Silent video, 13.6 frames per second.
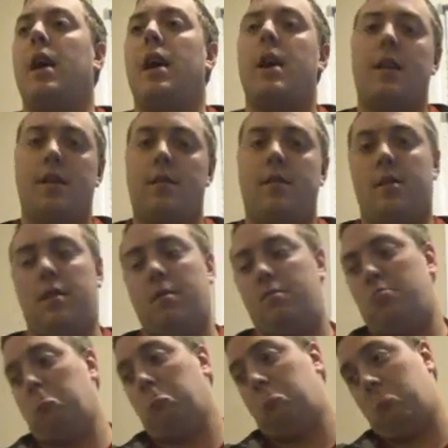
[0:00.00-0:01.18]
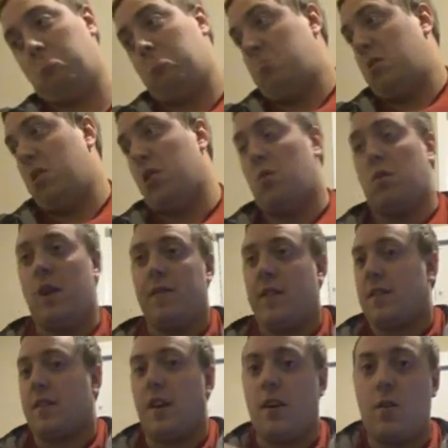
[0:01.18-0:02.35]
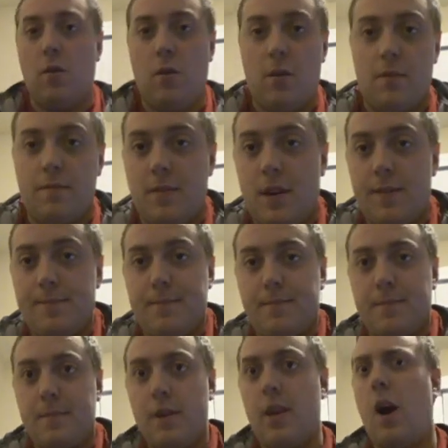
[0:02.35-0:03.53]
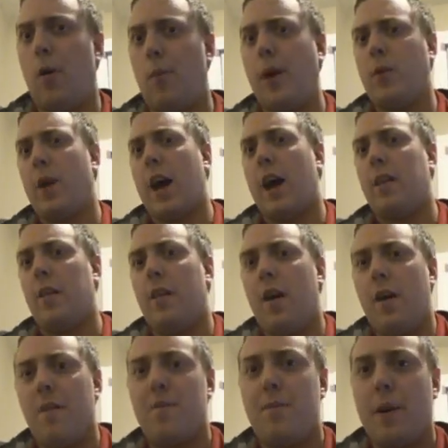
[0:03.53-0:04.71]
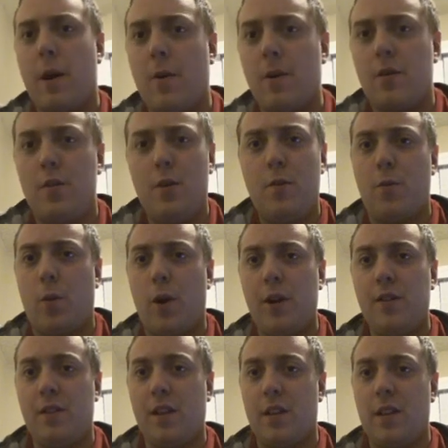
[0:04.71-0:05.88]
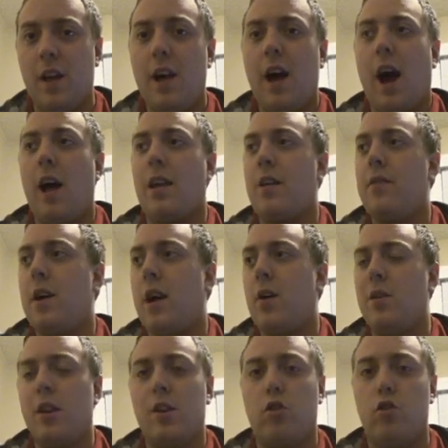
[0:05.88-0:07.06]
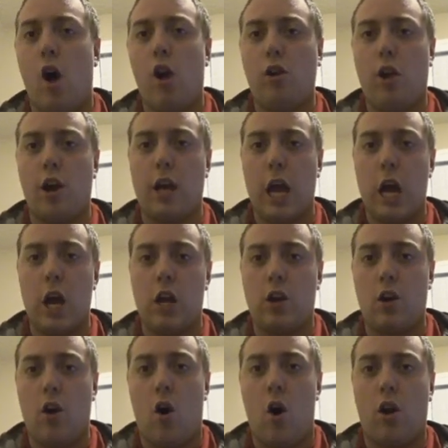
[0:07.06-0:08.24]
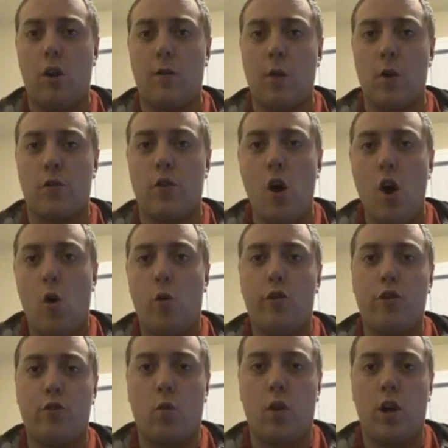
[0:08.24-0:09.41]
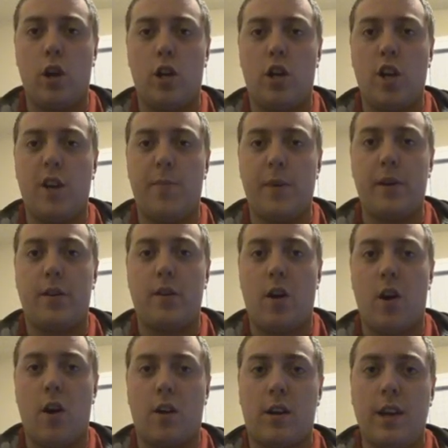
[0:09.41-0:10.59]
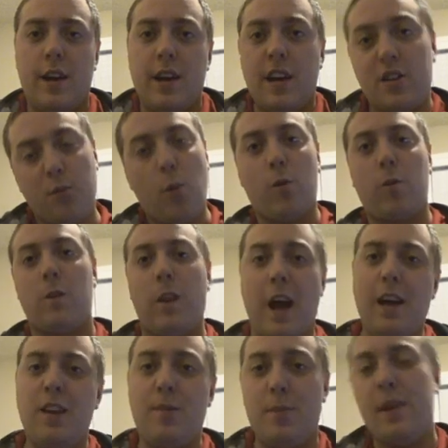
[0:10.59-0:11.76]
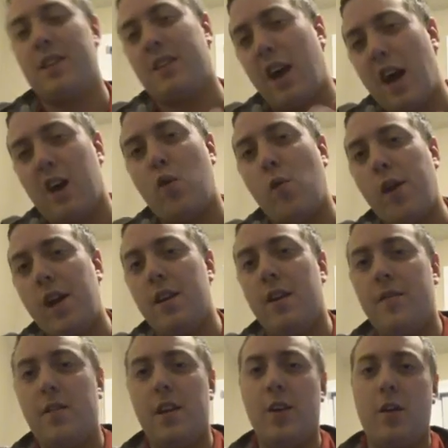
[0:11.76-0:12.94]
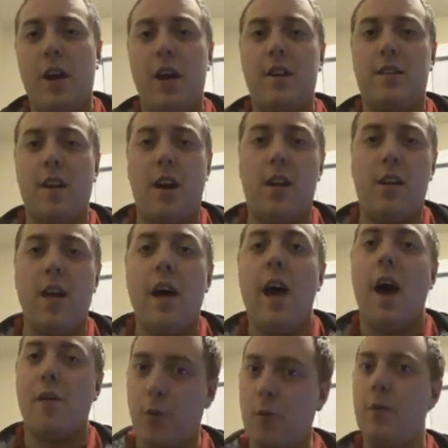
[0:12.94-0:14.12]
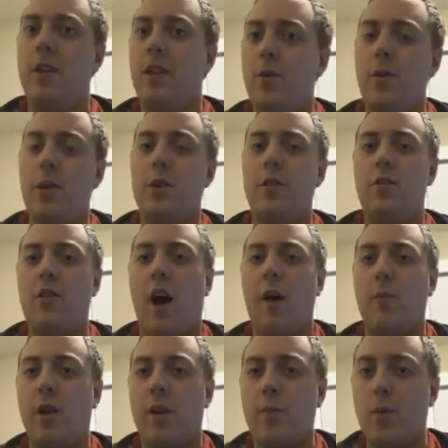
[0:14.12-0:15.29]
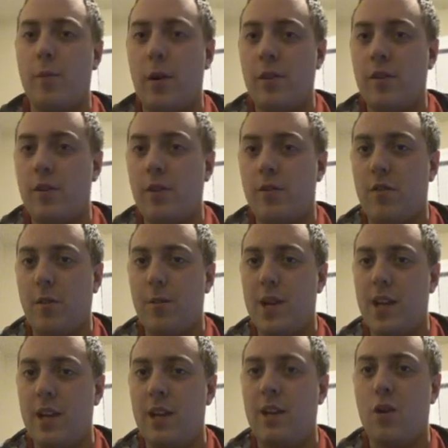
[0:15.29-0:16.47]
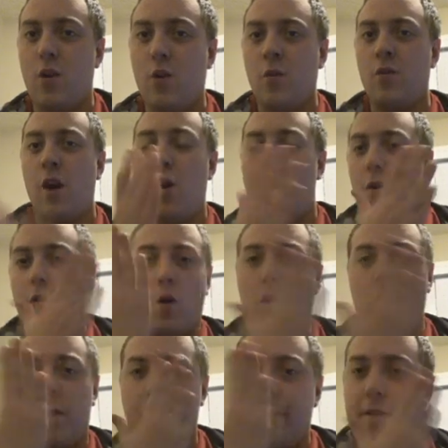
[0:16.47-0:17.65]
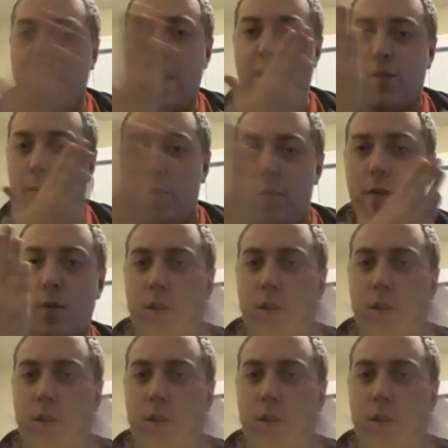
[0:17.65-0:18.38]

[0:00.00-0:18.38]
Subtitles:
And you know what? That's kind of cool. Oh, by the way, I love Barry's new voice. That I love how it's not like Oliver's, which is really deep and dark. It's more light, but it's echoey enough that you can't tell. And they're really doing a good job whenever Barry's near somebody he knows with the whole face moving